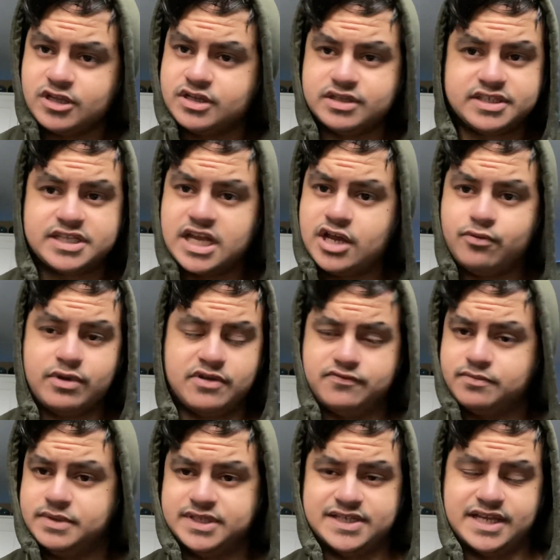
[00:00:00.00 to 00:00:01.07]
stay away from
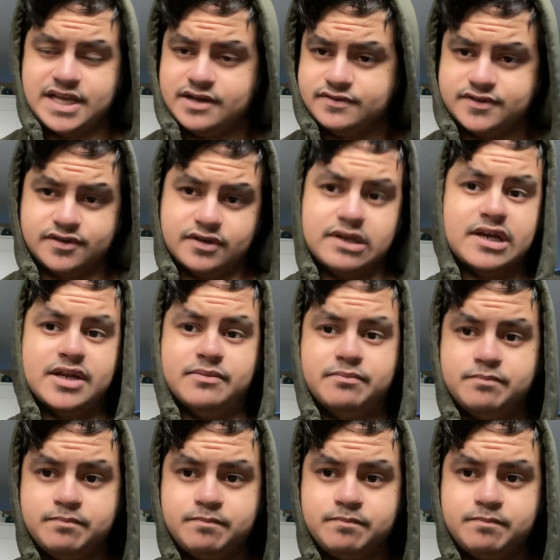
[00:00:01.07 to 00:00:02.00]
these accounts online.